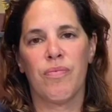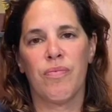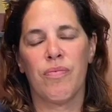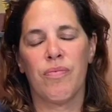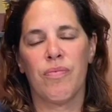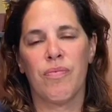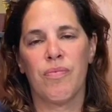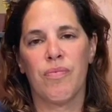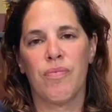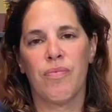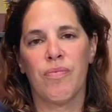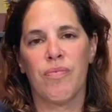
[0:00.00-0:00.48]

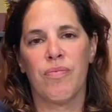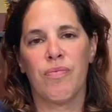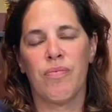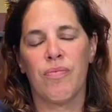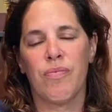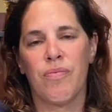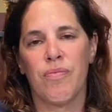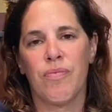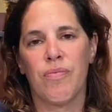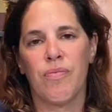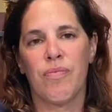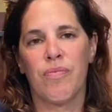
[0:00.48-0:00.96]

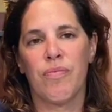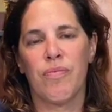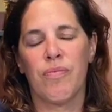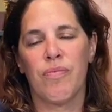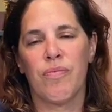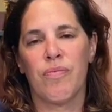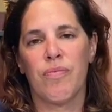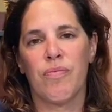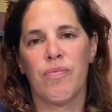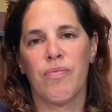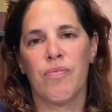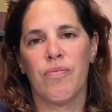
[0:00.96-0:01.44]

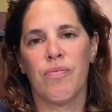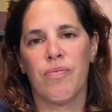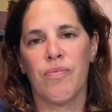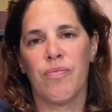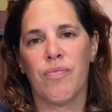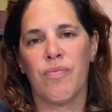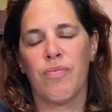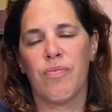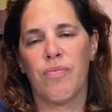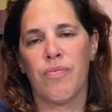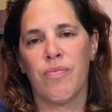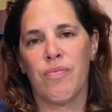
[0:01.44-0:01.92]

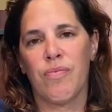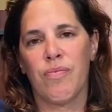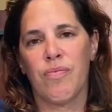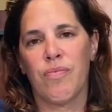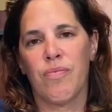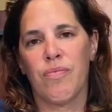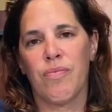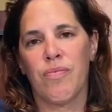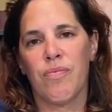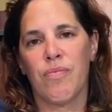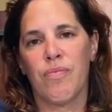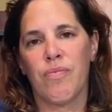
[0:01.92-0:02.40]

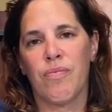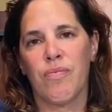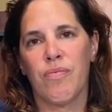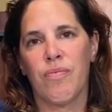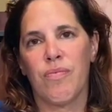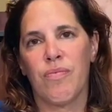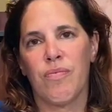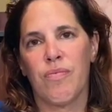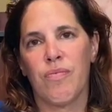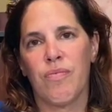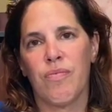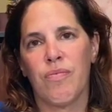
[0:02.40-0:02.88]

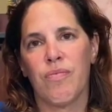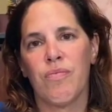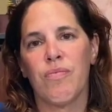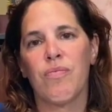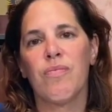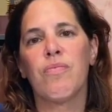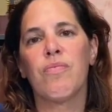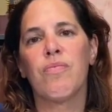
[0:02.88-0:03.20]
(not speaking)